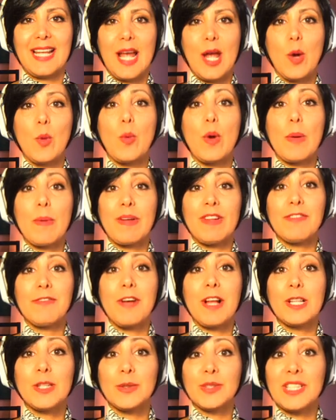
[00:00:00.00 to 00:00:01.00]
We will
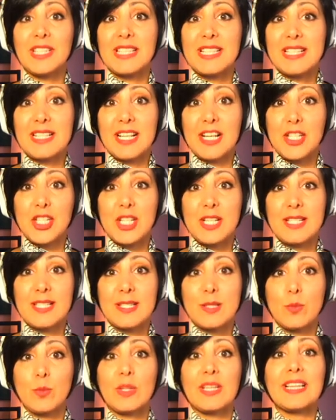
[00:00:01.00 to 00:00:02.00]
follow the
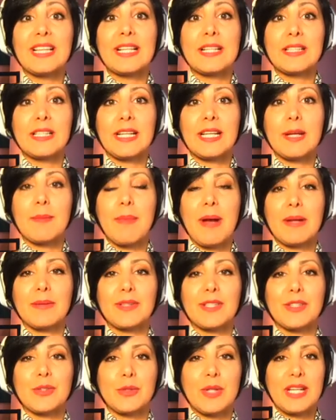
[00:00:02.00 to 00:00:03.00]
discussions with learning about
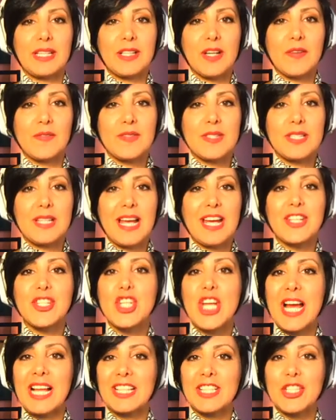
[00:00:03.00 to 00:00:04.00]
the trade-offs and
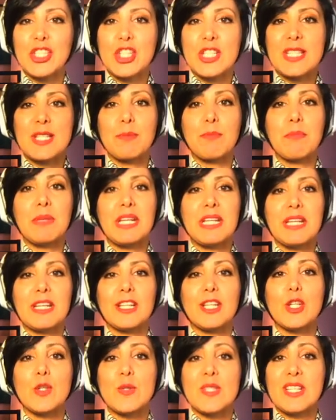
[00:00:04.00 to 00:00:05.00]
challenges in
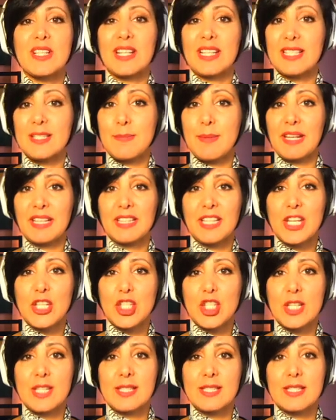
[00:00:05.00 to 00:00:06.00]
meeting user
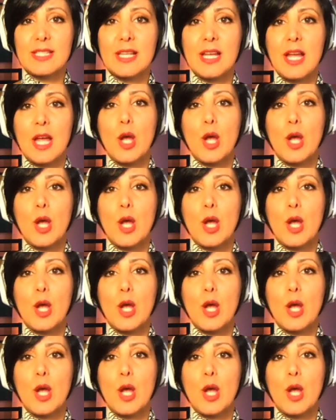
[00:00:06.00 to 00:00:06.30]
expectations